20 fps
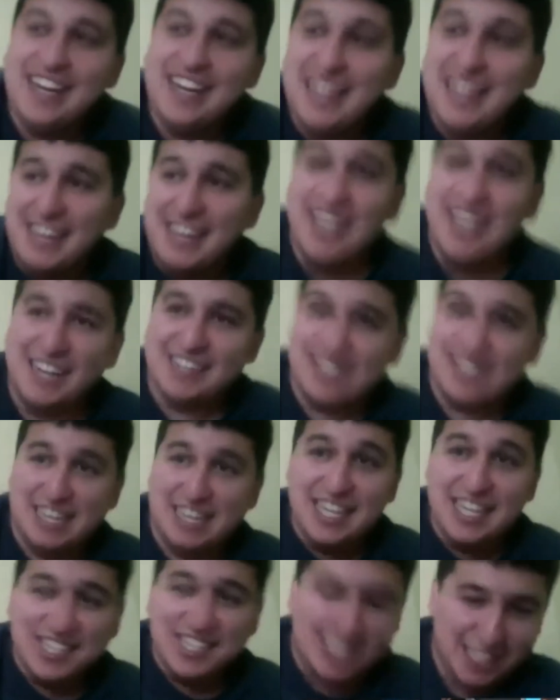hey,
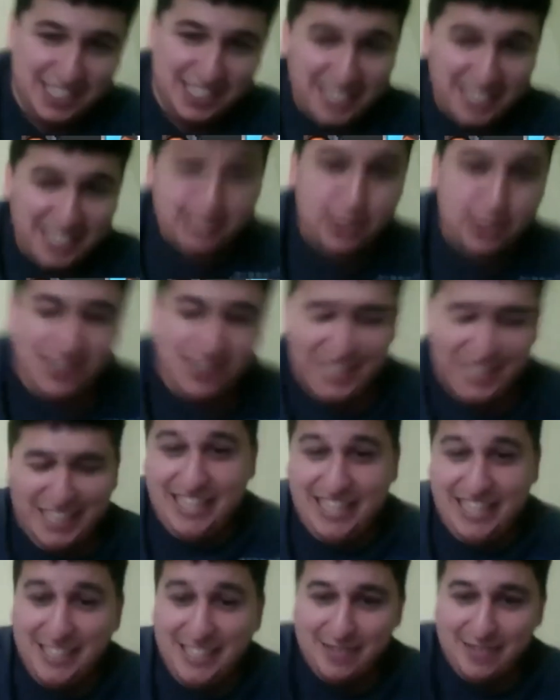dancing
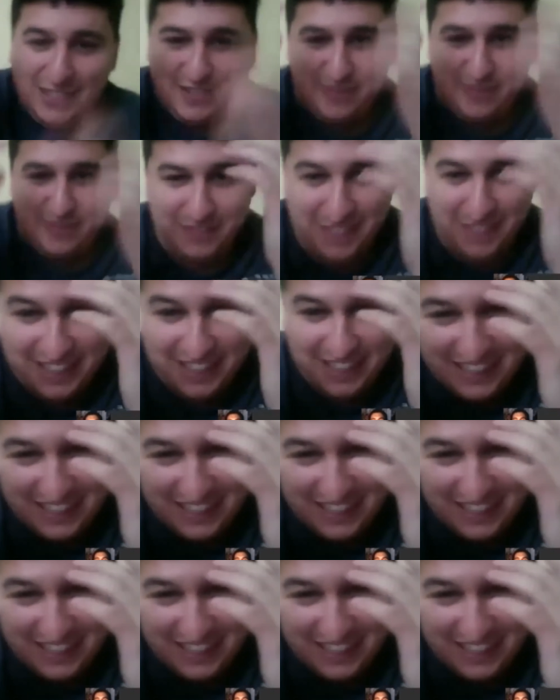queen. What the fuck?